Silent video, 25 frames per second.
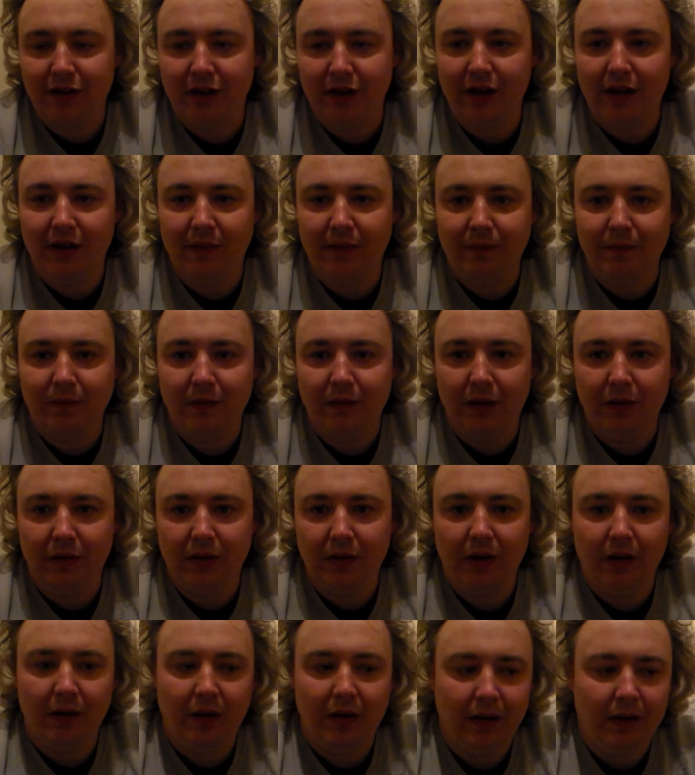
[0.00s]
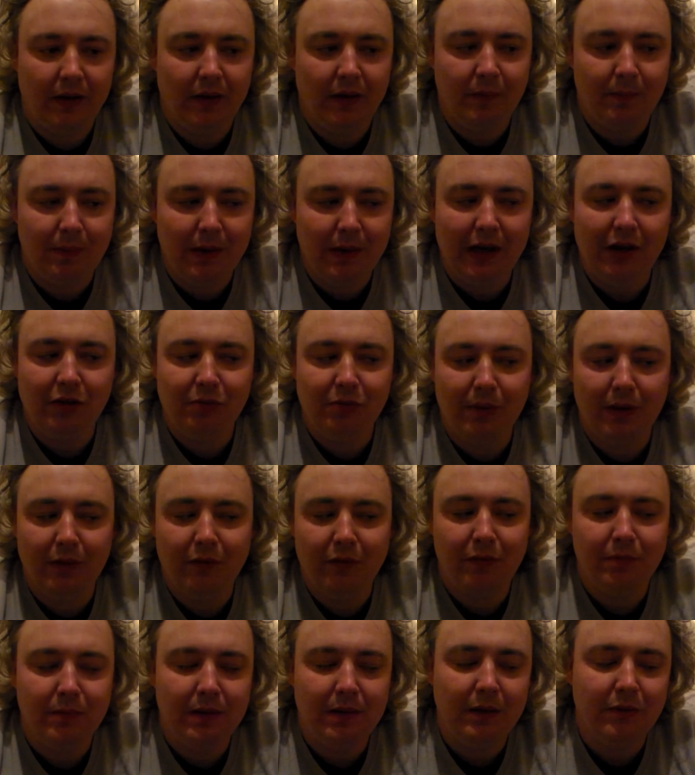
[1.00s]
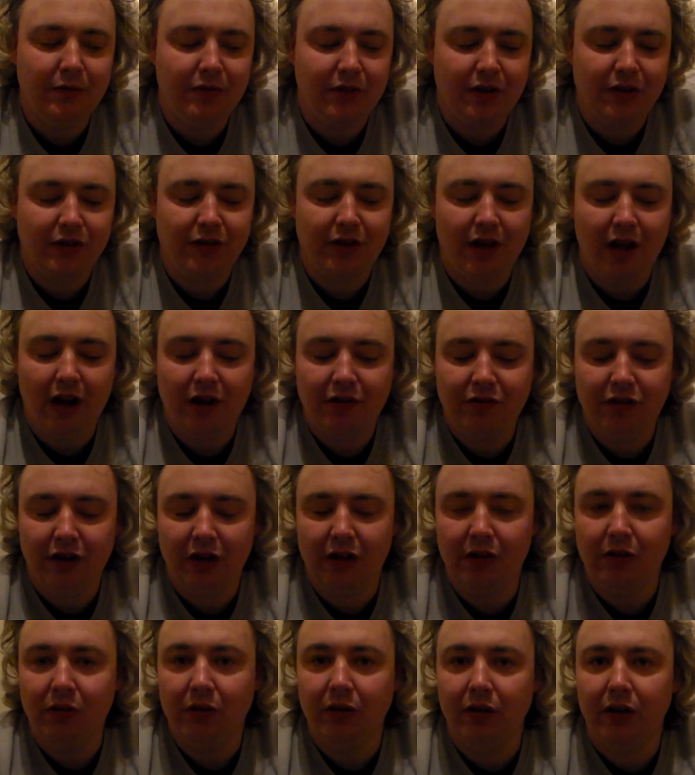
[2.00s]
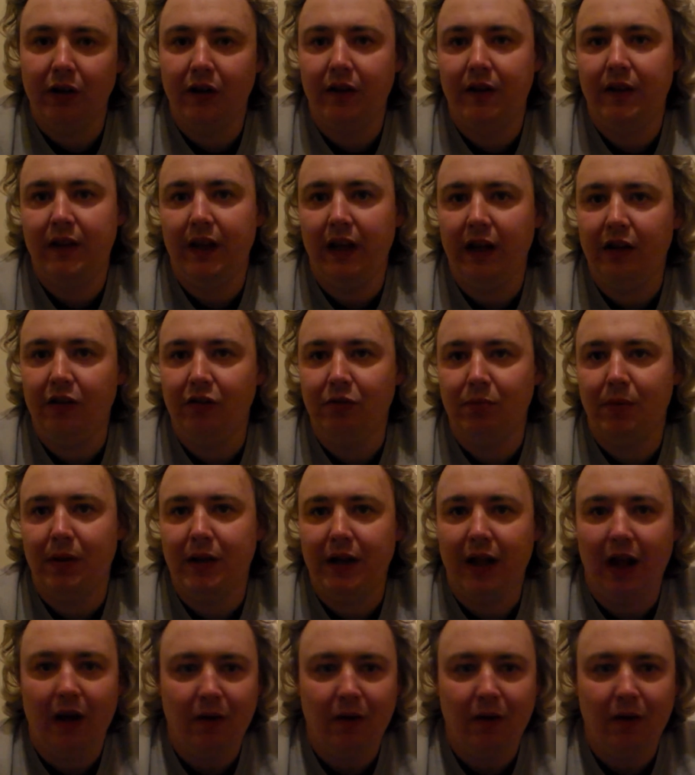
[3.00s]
The biggest one for me was the Star Trek All Good Things one.